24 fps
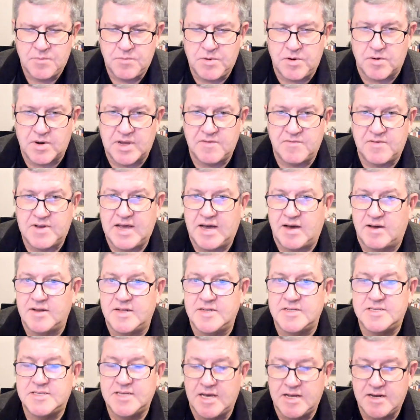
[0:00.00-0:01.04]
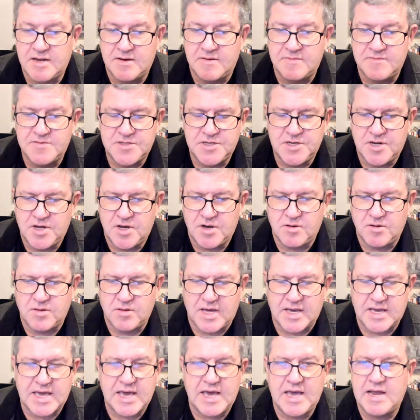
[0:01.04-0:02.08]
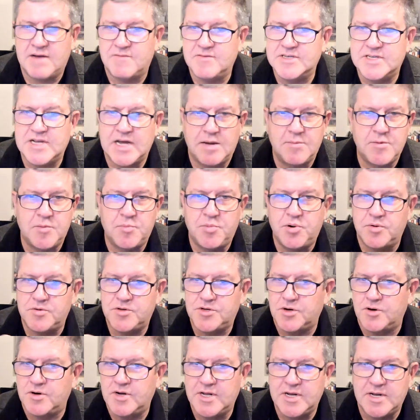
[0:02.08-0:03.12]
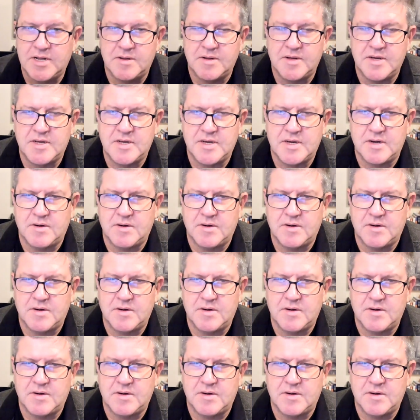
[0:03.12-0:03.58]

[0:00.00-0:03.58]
we were giving out incentives you know like hey every time you put, turn in a,